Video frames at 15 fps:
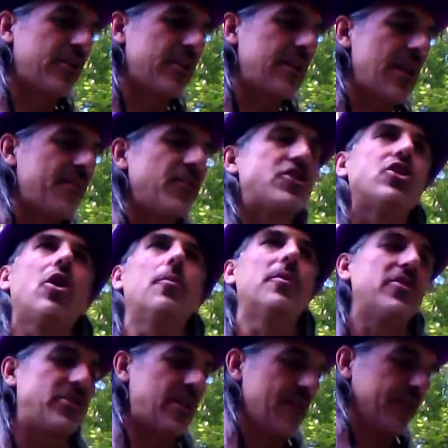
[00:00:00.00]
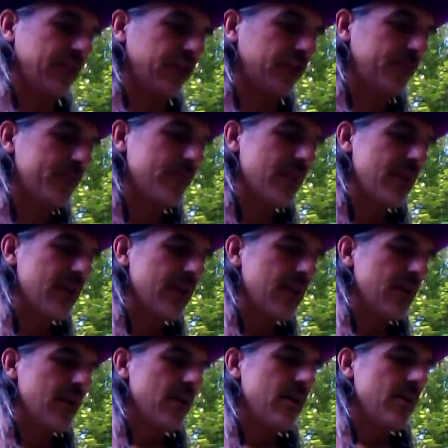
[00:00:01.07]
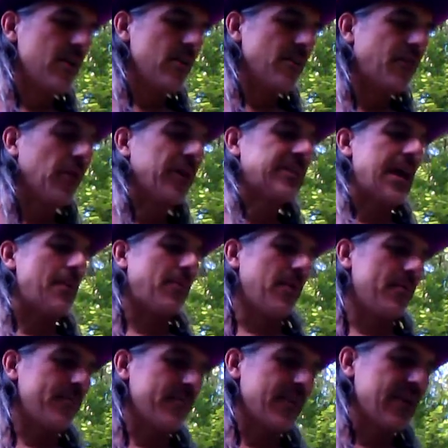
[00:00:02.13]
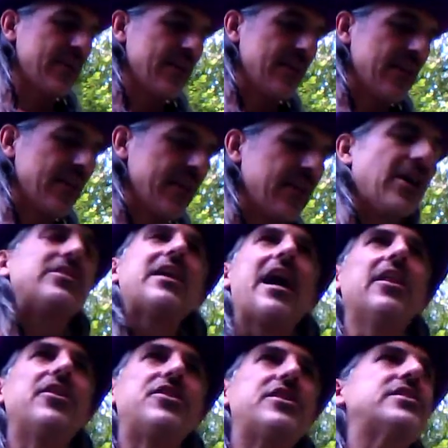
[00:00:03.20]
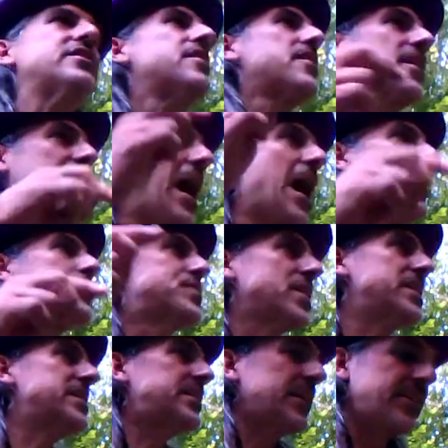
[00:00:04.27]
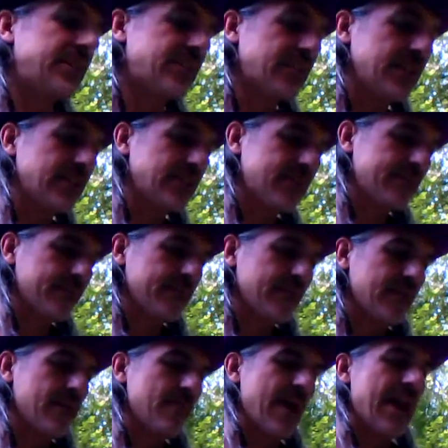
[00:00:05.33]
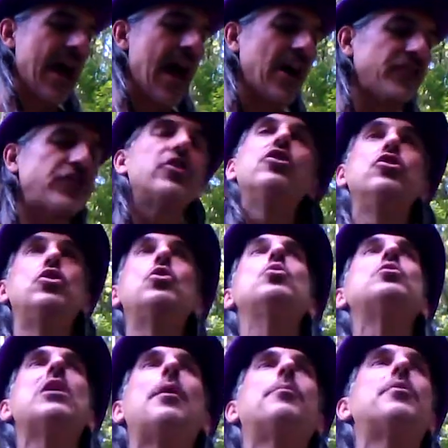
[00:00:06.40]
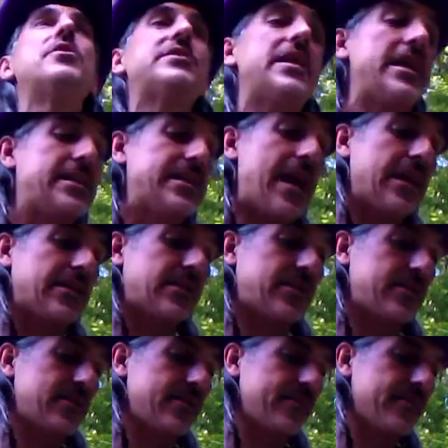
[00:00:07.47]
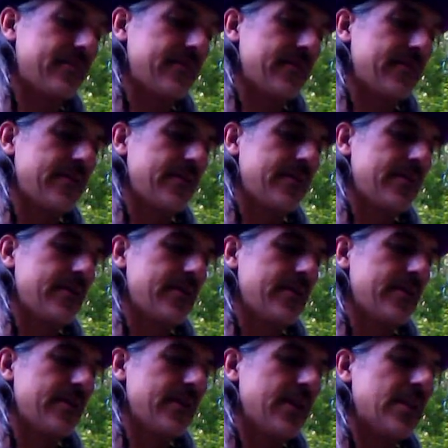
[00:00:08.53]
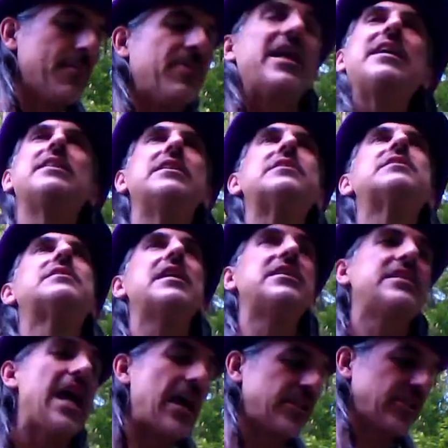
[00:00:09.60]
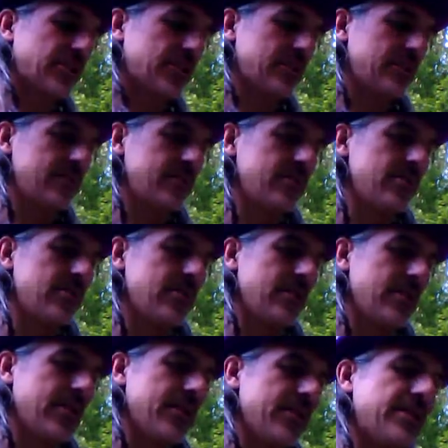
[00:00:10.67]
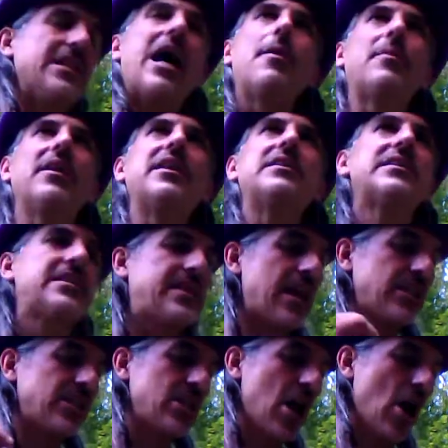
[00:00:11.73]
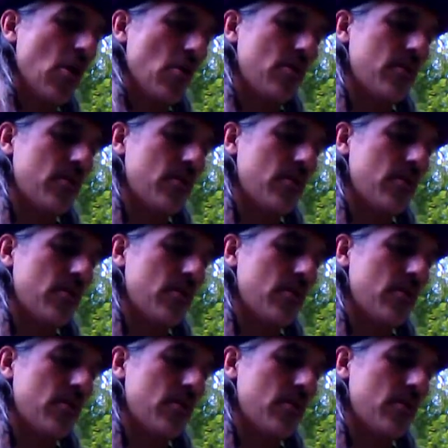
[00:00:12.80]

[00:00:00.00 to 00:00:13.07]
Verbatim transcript: David Chalmers gives us. For example, the ontologist, the guy who studies existence, may ask Do numbers exist? The Platonist says yes. The nominalist says no.